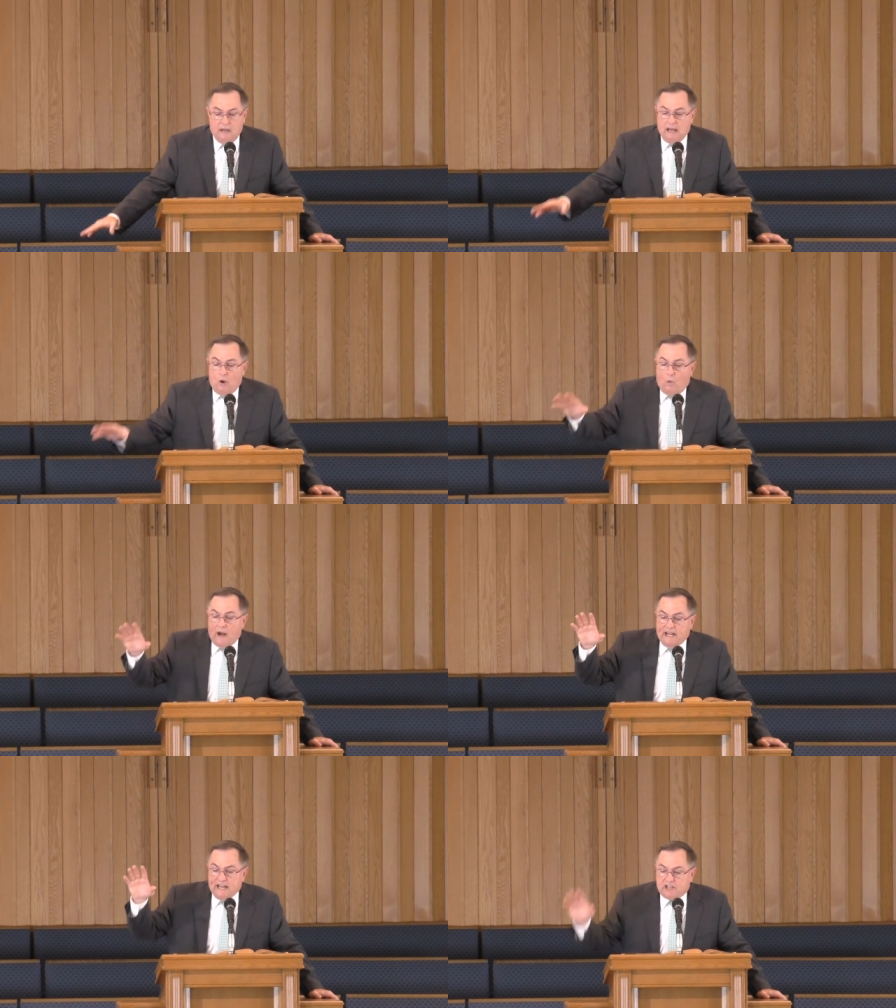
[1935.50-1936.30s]
What
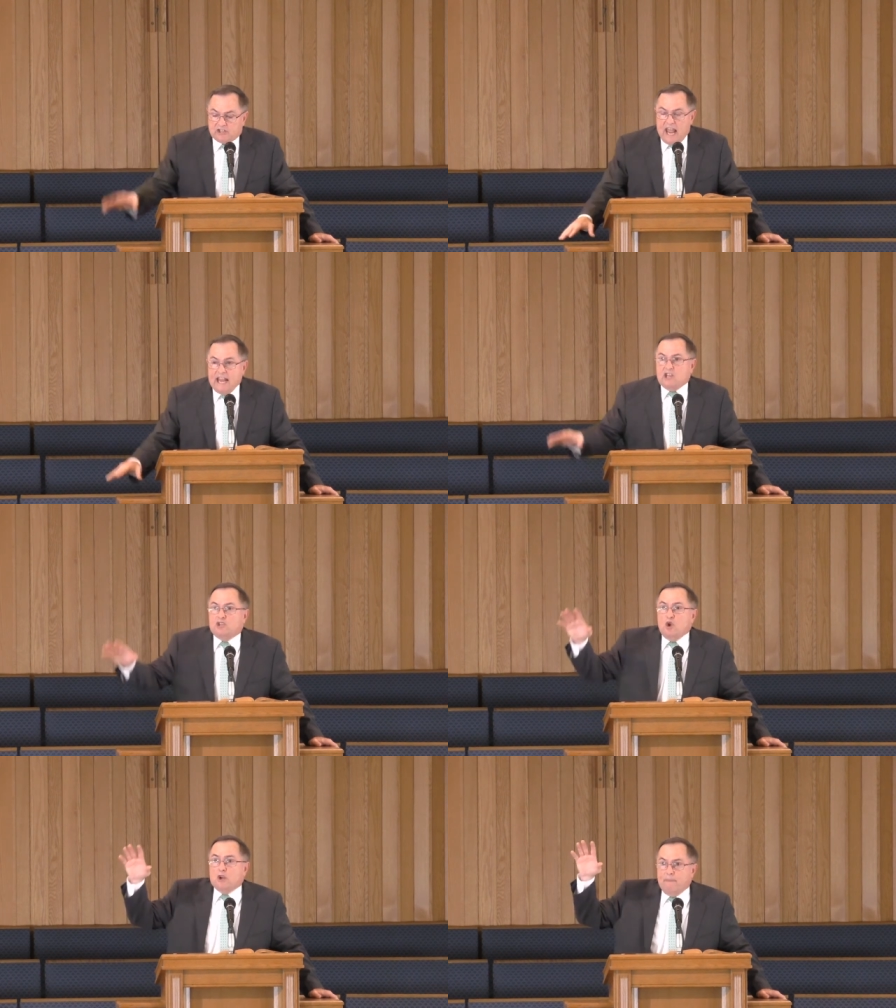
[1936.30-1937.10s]
he did say is,
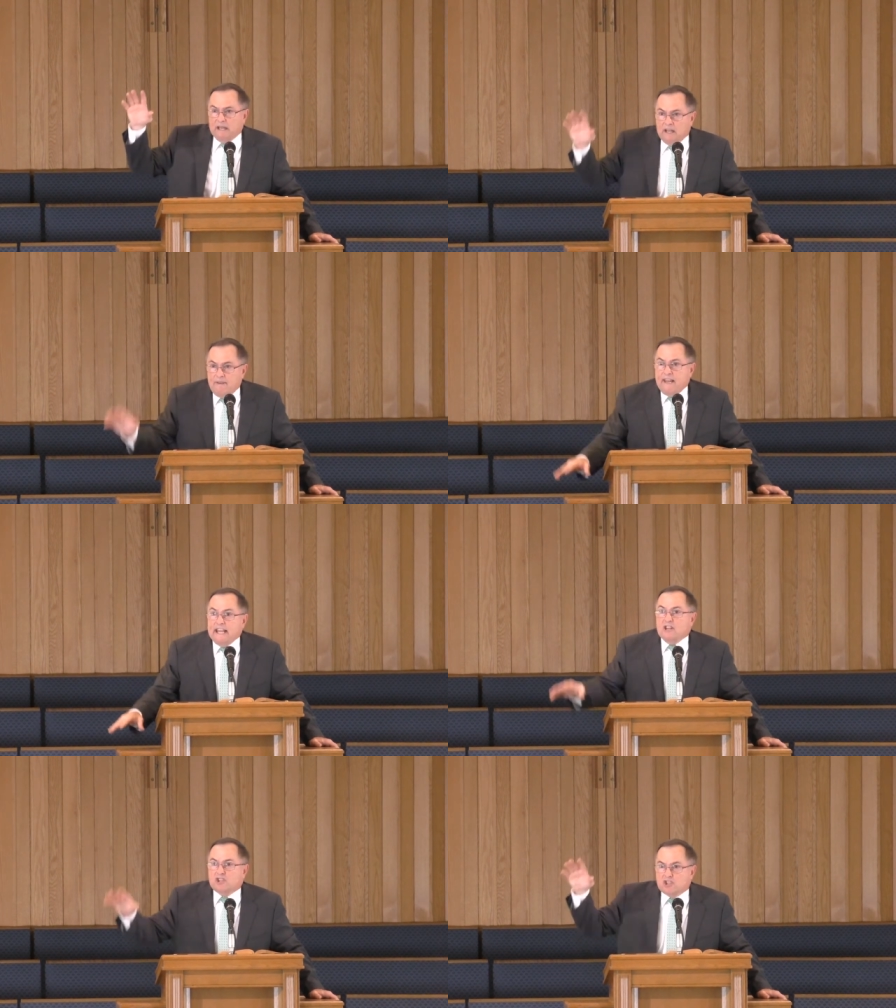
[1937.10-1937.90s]
you can be living
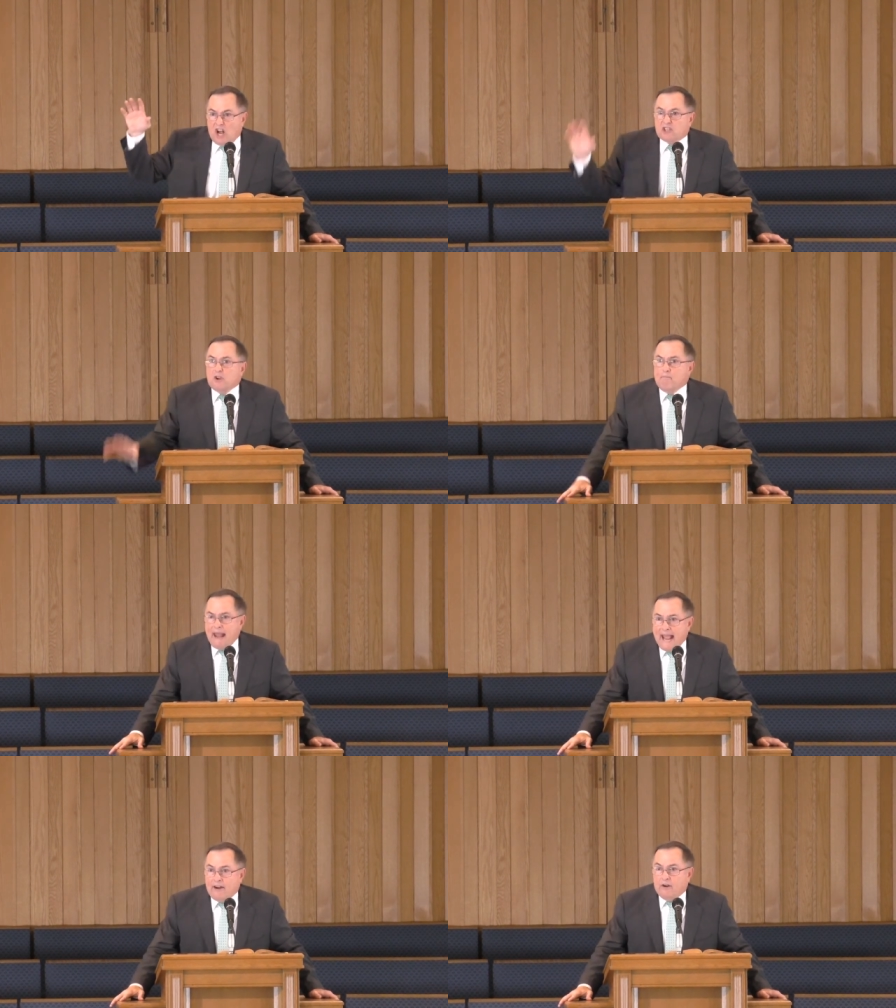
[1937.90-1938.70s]
in such a
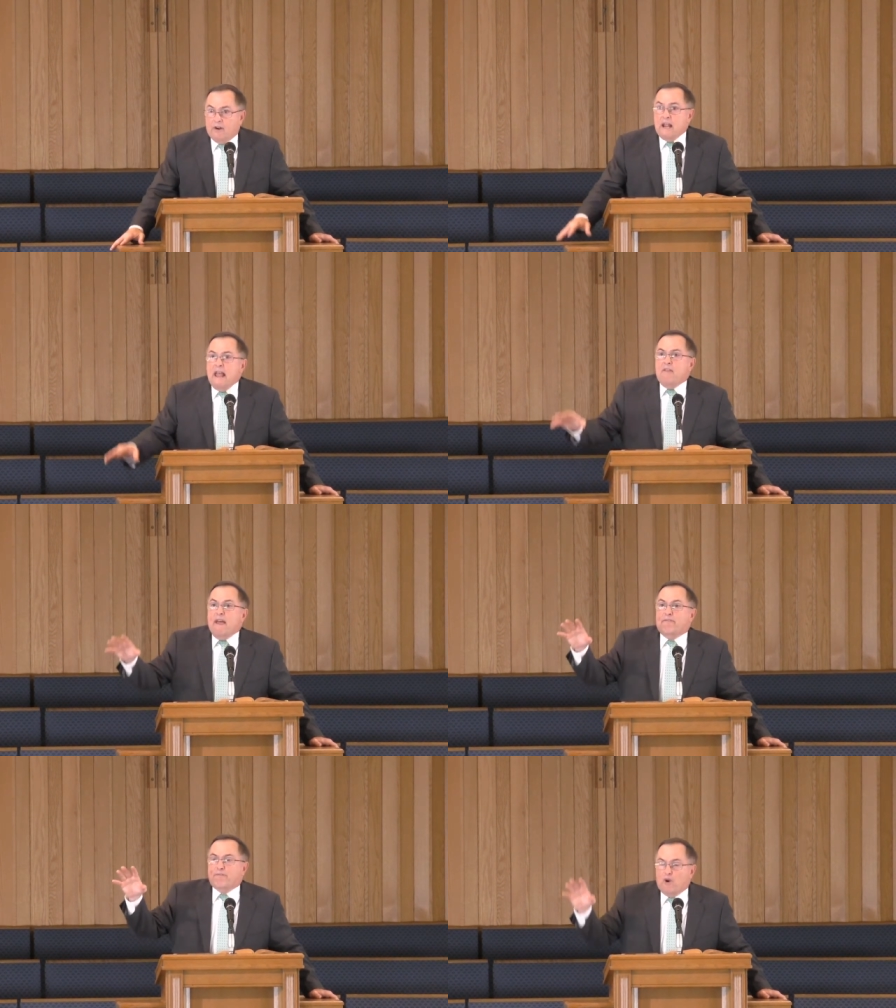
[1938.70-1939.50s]
manner
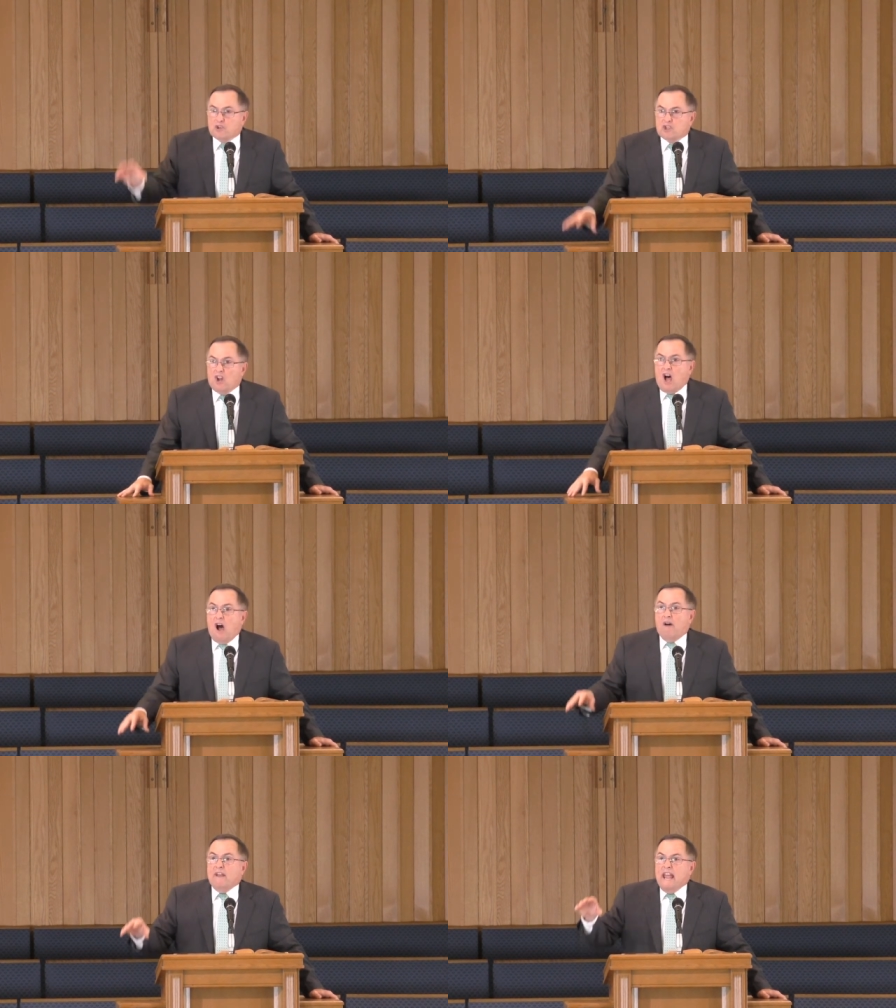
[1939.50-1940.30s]
that first
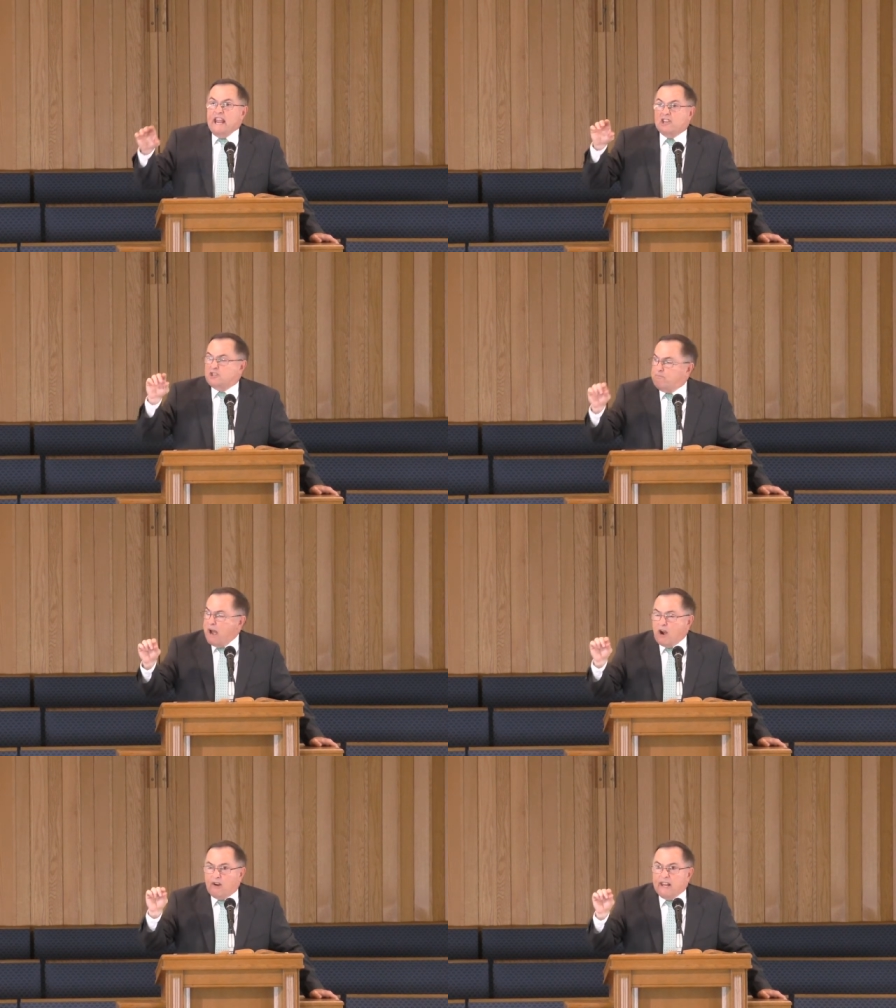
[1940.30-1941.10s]
love is
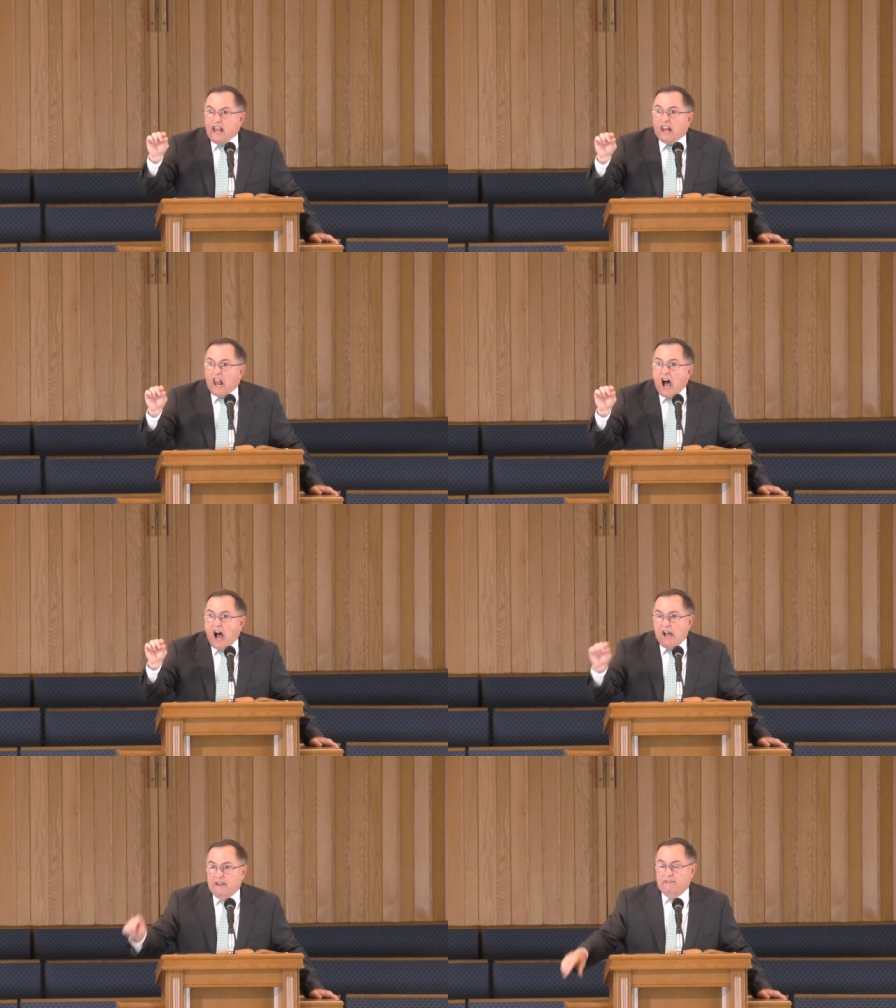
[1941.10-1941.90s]
barely
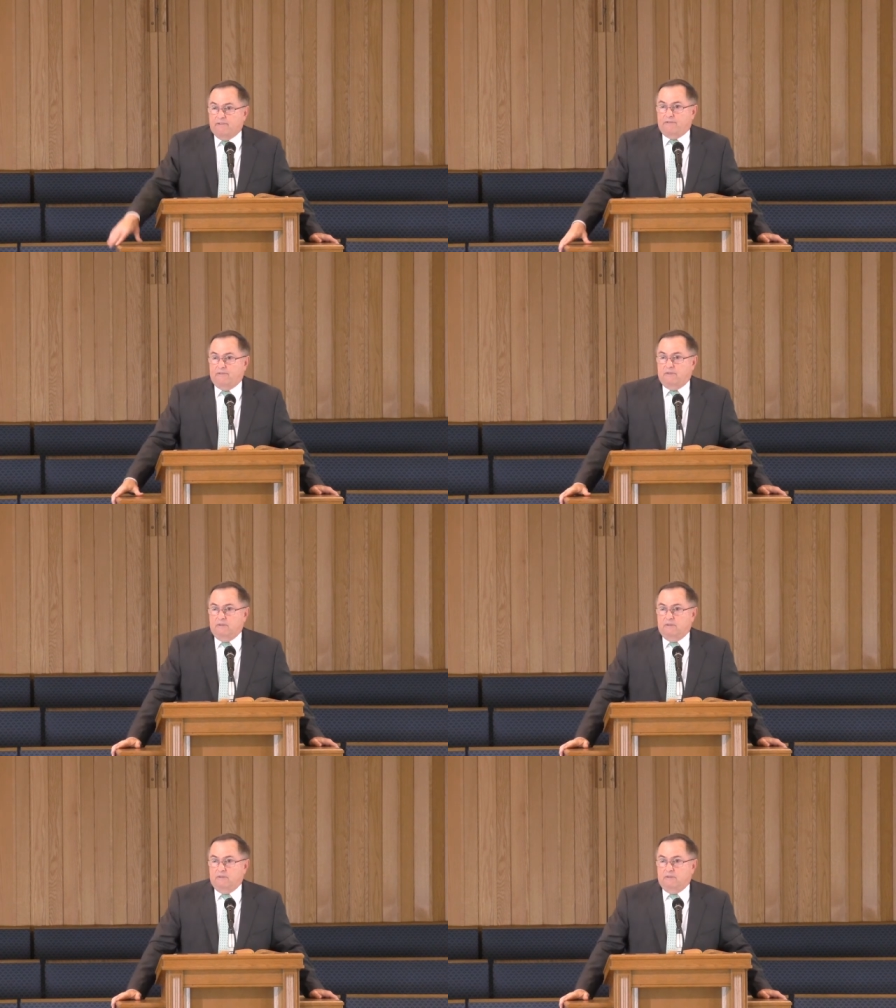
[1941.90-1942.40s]
alive.